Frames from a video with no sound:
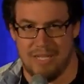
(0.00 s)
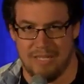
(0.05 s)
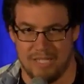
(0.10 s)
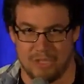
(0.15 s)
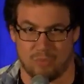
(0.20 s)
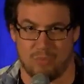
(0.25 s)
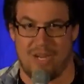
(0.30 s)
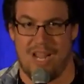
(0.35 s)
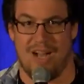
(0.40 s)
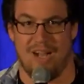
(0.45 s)

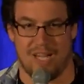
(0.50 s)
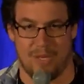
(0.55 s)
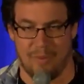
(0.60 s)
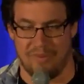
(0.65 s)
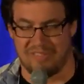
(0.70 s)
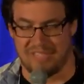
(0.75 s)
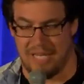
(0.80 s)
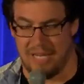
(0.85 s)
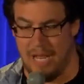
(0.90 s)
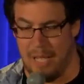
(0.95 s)
this reality
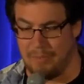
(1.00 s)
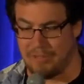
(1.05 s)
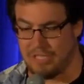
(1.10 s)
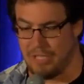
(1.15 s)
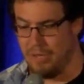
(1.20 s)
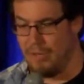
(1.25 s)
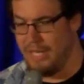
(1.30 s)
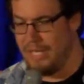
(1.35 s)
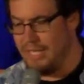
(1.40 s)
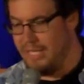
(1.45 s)
we've set up.
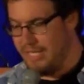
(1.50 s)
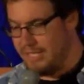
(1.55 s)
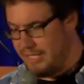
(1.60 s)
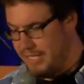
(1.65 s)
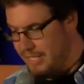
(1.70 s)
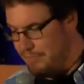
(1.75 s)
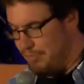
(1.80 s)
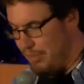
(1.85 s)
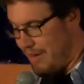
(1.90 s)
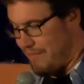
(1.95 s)
So in this
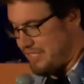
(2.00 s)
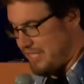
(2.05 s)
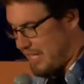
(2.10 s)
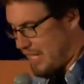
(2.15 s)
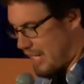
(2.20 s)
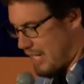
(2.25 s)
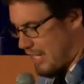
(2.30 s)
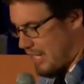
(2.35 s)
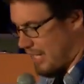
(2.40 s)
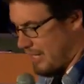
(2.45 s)
improv
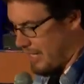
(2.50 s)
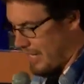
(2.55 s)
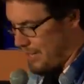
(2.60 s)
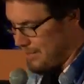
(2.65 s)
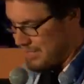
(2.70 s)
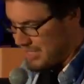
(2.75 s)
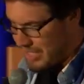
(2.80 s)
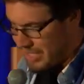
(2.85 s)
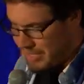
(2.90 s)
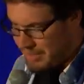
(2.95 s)
scene that I
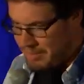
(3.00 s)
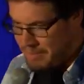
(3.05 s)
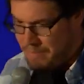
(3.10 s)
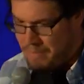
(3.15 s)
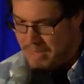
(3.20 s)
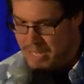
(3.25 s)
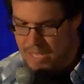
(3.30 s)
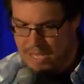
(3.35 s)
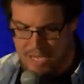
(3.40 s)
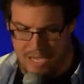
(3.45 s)
was in,
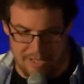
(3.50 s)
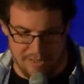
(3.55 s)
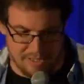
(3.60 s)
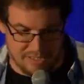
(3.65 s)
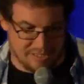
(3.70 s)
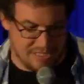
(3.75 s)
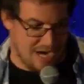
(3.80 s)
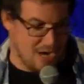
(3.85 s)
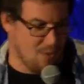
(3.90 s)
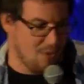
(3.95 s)

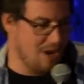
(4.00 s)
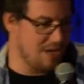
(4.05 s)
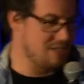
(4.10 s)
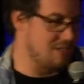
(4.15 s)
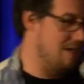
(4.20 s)
this guy walks